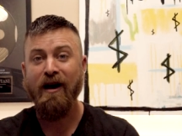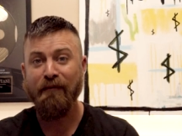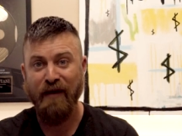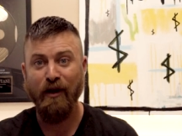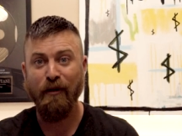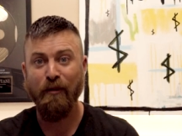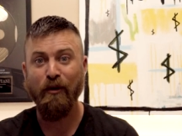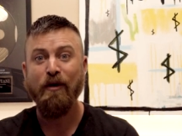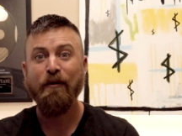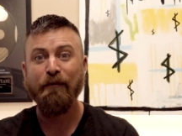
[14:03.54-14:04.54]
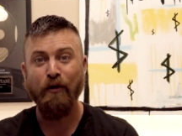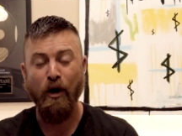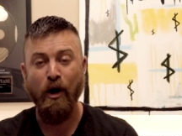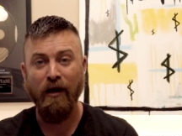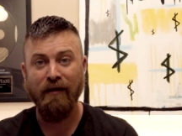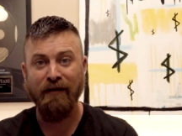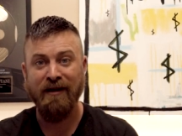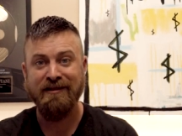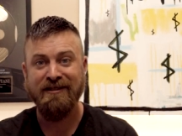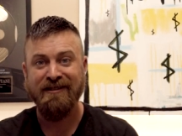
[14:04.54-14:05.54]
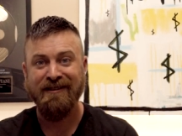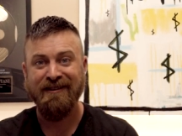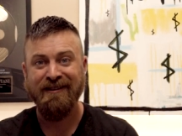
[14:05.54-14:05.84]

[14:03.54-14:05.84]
available for all of us